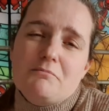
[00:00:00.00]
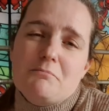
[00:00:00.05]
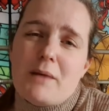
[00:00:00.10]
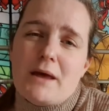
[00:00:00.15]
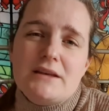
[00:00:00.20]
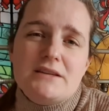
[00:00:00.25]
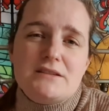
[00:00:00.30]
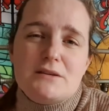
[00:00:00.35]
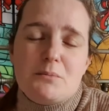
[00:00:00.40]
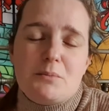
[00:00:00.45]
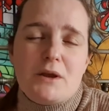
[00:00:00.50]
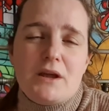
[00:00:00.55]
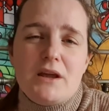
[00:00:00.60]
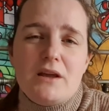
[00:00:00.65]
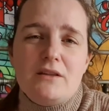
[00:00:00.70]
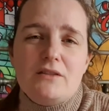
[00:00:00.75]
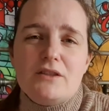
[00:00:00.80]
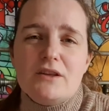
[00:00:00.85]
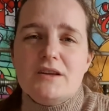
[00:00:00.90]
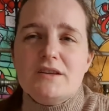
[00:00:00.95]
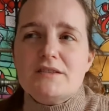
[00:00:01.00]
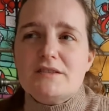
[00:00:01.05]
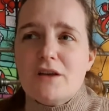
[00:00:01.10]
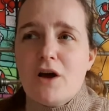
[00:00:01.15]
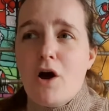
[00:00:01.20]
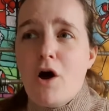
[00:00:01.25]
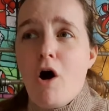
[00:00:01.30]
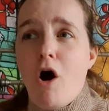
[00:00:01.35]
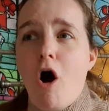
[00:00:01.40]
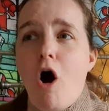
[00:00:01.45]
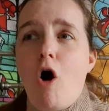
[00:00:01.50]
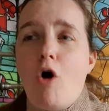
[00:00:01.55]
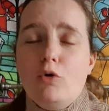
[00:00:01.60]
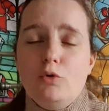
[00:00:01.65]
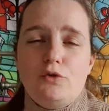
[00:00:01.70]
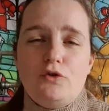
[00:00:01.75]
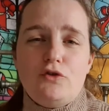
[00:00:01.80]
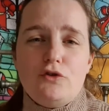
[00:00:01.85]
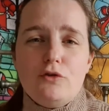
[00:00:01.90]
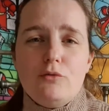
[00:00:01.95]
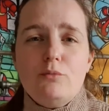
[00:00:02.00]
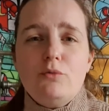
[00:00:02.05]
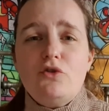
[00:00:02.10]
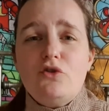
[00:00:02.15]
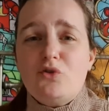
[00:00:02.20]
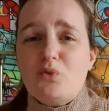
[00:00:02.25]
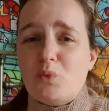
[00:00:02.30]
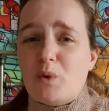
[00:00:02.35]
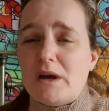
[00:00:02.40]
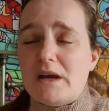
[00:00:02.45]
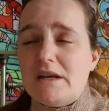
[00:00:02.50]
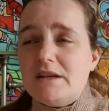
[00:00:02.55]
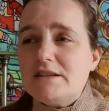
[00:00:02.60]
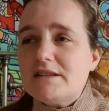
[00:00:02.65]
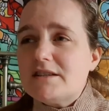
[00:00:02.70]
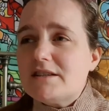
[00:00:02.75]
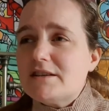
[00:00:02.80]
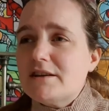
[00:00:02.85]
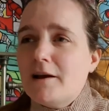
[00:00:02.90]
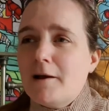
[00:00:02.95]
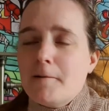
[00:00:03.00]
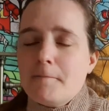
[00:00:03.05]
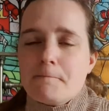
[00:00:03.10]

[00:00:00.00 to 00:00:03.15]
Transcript: meant to be this wholesome, sweet,